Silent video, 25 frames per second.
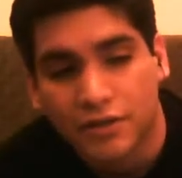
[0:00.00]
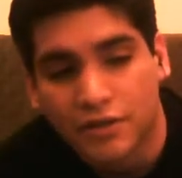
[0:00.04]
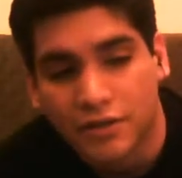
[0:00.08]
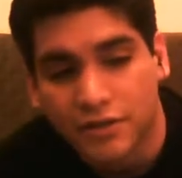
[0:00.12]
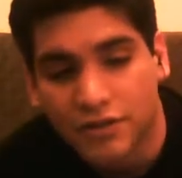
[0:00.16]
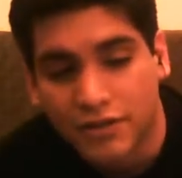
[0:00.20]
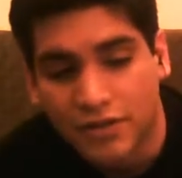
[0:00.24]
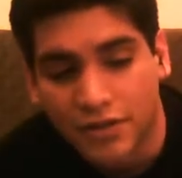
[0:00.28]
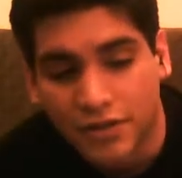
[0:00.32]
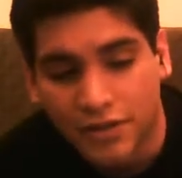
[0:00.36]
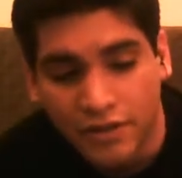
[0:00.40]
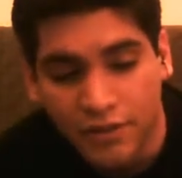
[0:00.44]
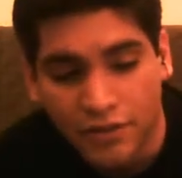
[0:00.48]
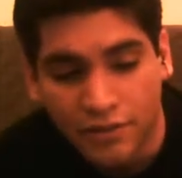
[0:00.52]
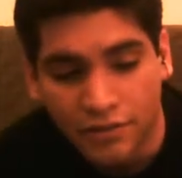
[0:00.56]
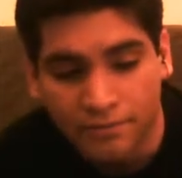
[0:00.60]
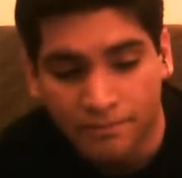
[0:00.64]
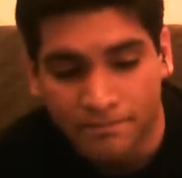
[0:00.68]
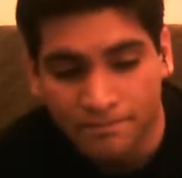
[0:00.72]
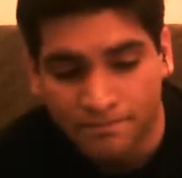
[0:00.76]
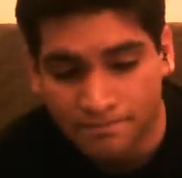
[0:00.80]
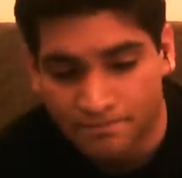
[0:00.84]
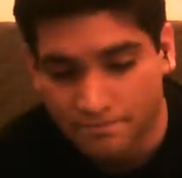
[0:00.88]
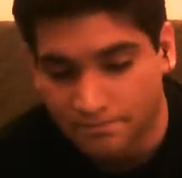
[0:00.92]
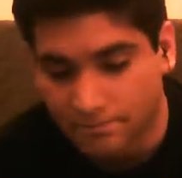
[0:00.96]
The
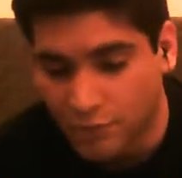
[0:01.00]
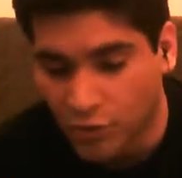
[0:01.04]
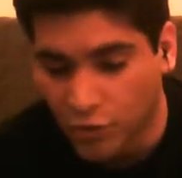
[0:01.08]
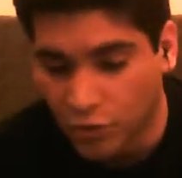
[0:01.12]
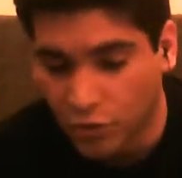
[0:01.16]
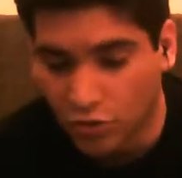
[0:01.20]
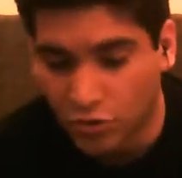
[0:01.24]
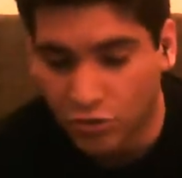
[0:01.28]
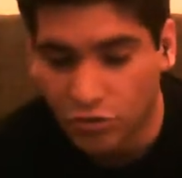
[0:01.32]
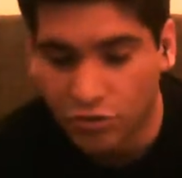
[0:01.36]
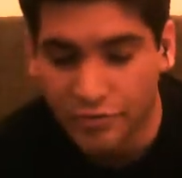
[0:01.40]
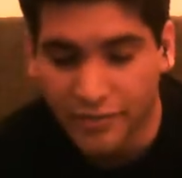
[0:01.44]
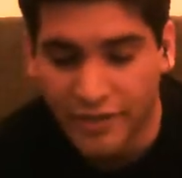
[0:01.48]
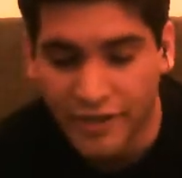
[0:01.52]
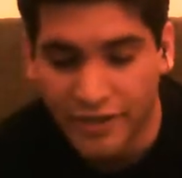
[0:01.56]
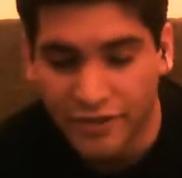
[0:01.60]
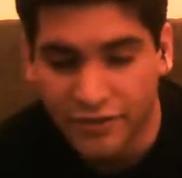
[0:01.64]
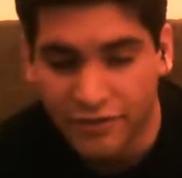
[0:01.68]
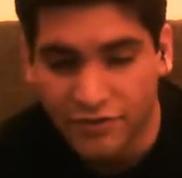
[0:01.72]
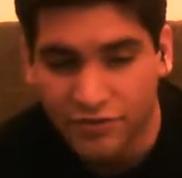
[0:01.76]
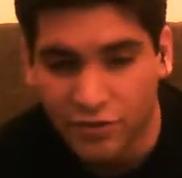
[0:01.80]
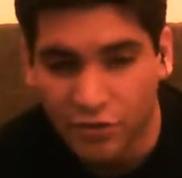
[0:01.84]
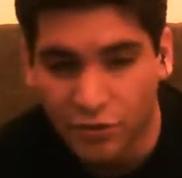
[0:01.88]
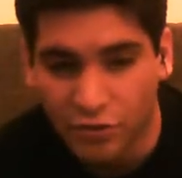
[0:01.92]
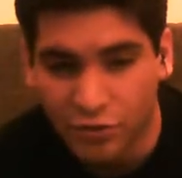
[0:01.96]
old
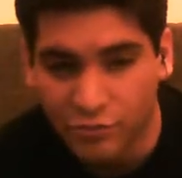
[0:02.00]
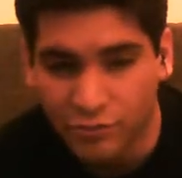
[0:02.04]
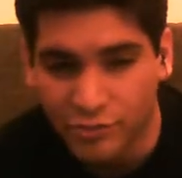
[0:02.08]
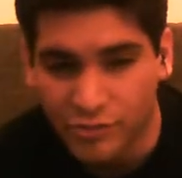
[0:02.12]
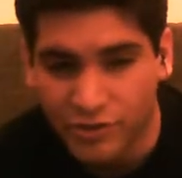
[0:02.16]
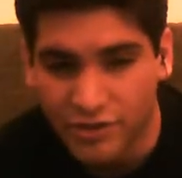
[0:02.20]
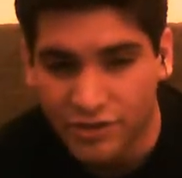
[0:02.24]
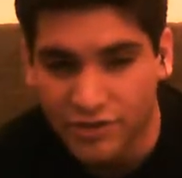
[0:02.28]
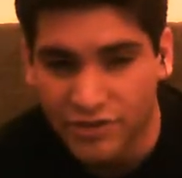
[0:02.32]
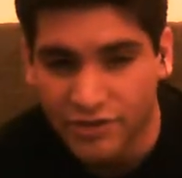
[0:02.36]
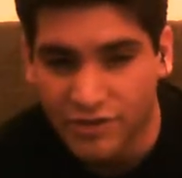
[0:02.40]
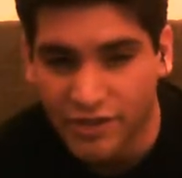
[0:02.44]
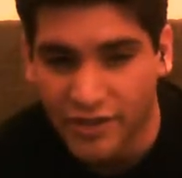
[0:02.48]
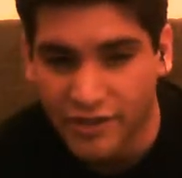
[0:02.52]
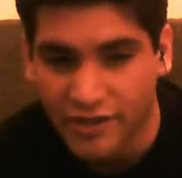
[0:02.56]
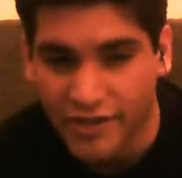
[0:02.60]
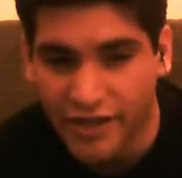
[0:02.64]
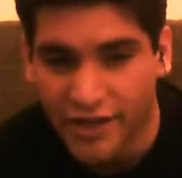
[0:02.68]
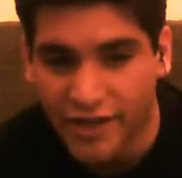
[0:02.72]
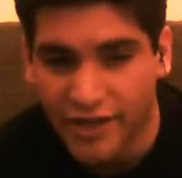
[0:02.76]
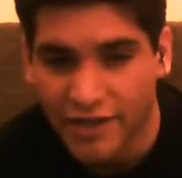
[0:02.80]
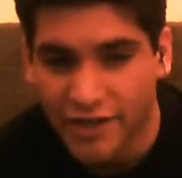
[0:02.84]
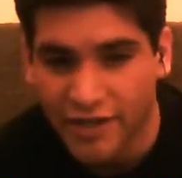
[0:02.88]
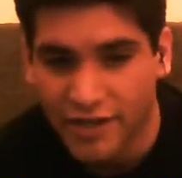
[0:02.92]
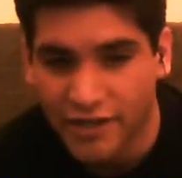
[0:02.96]
man told me that
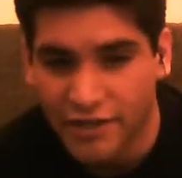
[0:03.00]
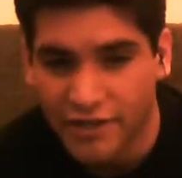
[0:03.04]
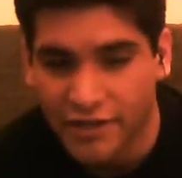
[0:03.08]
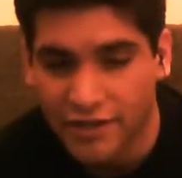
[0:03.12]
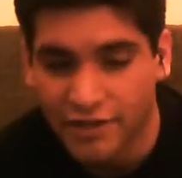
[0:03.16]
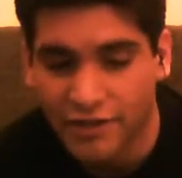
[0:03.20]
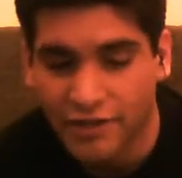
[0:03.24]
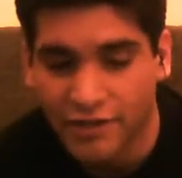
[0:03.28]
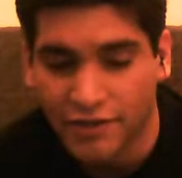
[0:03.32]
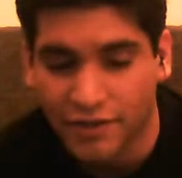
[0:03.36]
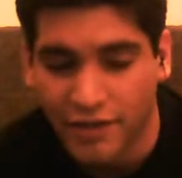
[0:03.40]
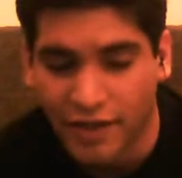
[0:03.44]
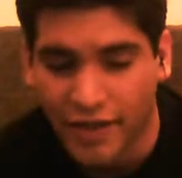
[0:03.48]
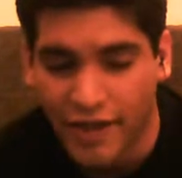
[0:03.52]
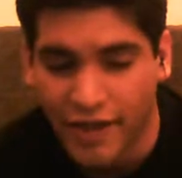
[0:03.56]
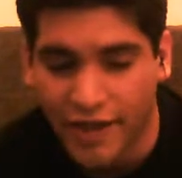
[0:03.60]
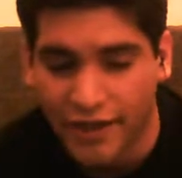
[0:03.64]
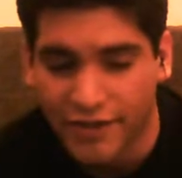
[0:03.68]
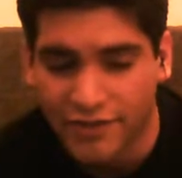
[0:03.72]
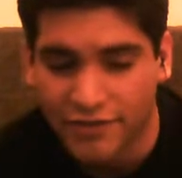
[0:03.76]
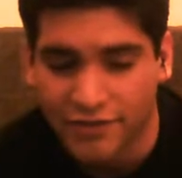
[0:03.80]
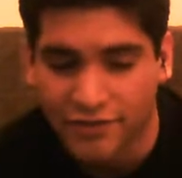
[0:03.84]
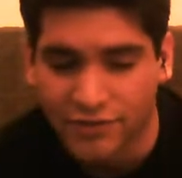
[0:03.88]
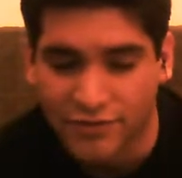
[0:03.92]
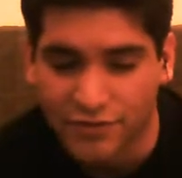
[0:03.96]
I
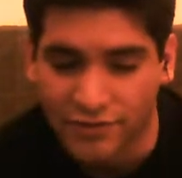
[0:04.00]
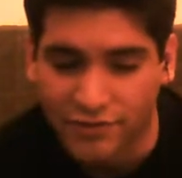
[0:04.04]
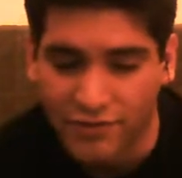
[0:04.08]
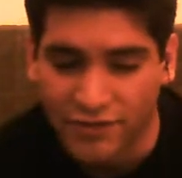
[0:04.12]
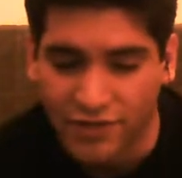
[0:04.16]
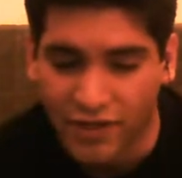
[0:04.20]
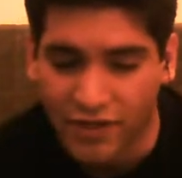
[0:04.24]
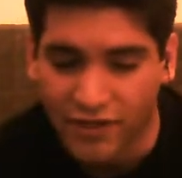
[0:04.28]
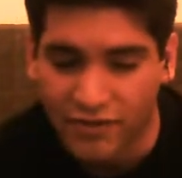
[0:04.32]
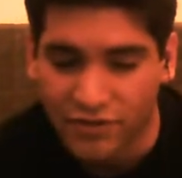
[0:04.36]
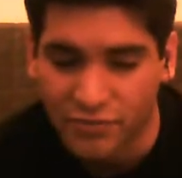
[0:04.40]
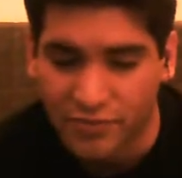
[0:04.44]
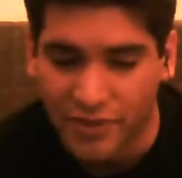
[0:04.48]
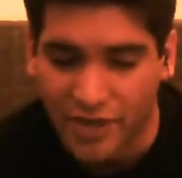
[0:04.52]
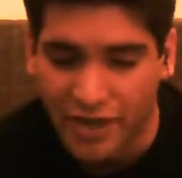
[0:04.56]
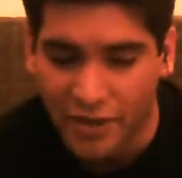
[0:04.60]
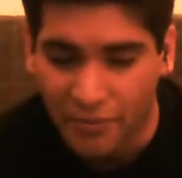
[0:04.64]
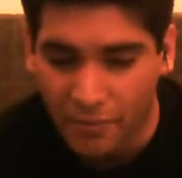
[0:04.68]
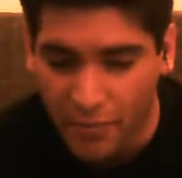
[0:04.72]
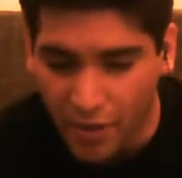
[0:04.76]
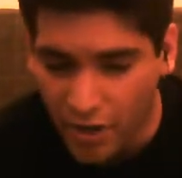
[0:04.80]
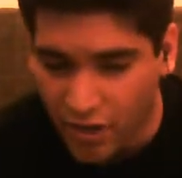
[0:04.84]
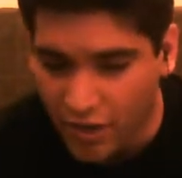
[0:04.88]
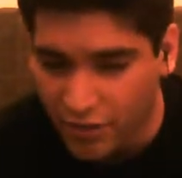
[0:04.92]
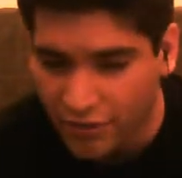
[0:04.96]
had to say to
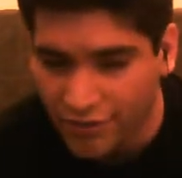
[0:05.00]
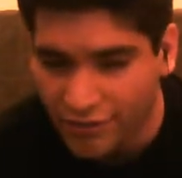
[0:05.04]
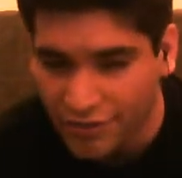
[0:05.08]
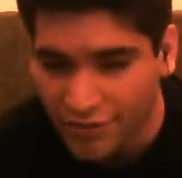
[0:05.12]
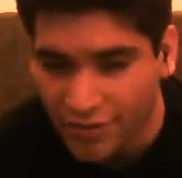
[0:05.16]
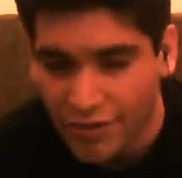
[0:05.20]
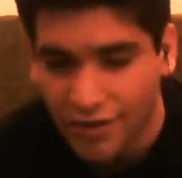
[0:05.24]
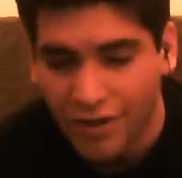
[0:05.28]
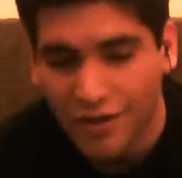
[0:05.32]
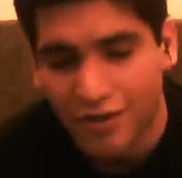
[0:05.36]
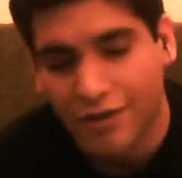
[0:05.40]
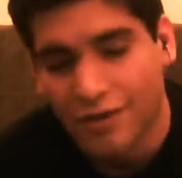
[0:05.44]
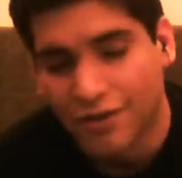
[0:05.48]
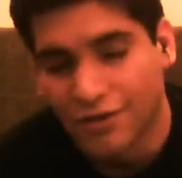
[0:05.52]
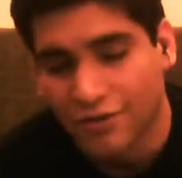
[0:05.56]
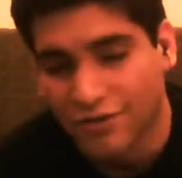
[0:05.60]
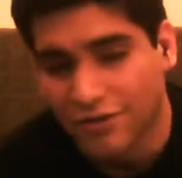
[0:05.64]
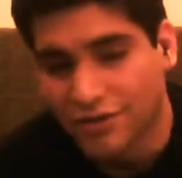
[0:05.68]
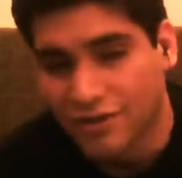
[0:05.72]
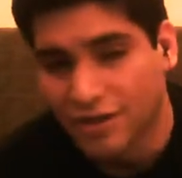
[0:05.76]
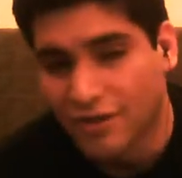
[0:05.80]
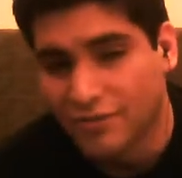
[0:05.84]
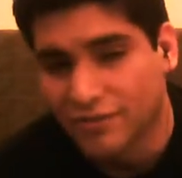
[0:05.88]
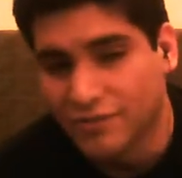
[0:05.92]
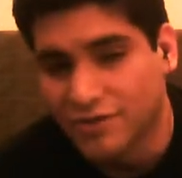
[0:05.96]
my boss
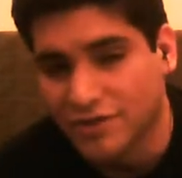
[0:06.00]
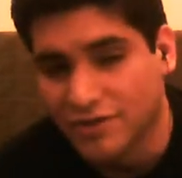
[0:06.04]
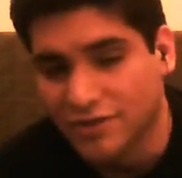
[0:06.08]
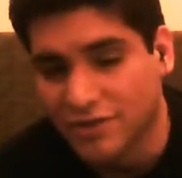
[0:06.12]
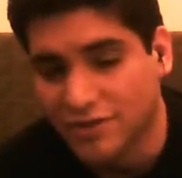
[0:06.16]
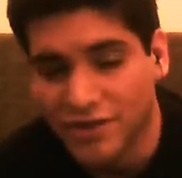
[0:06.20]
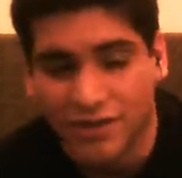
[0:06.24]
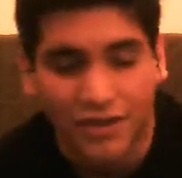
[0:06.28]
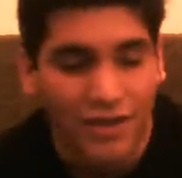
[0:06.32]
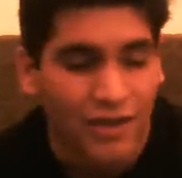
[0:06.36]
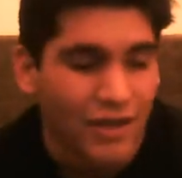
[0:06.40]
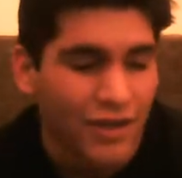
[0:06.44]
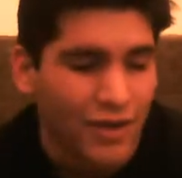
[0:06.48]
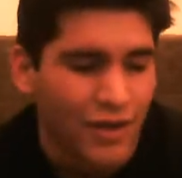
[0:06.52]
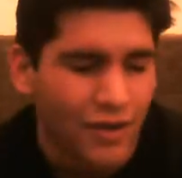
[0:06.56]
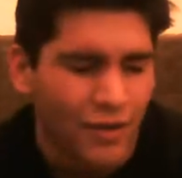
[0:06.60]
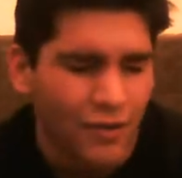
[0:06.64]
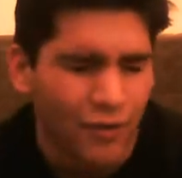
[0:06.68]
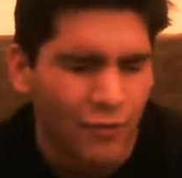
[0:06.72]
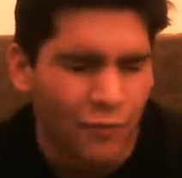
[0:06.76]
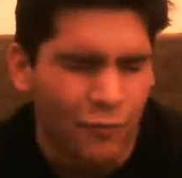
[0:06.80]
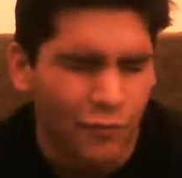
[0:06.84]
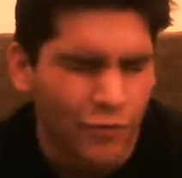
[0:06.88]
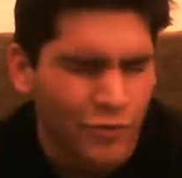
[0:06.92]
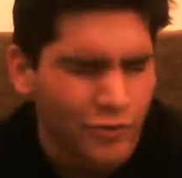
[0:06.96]
something
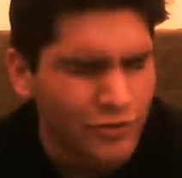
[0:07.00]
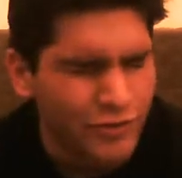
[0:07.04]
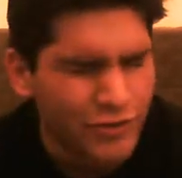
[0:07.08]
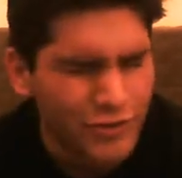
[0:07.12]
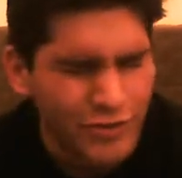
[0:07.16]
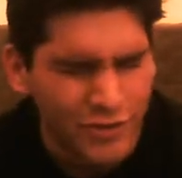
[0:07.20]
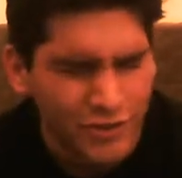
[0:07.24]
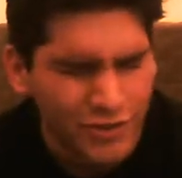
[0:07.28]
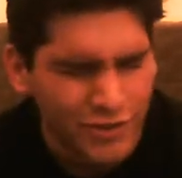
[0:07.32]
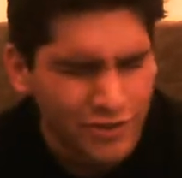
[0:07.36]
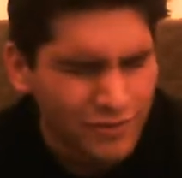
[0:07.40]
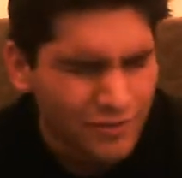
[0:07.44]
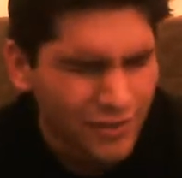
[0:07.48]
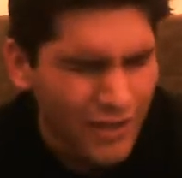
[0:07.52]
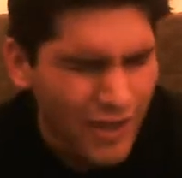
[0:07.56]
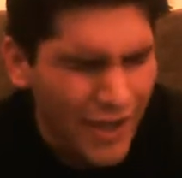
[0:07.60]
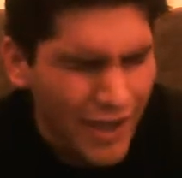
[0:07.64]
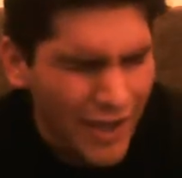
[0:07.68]
weird thing.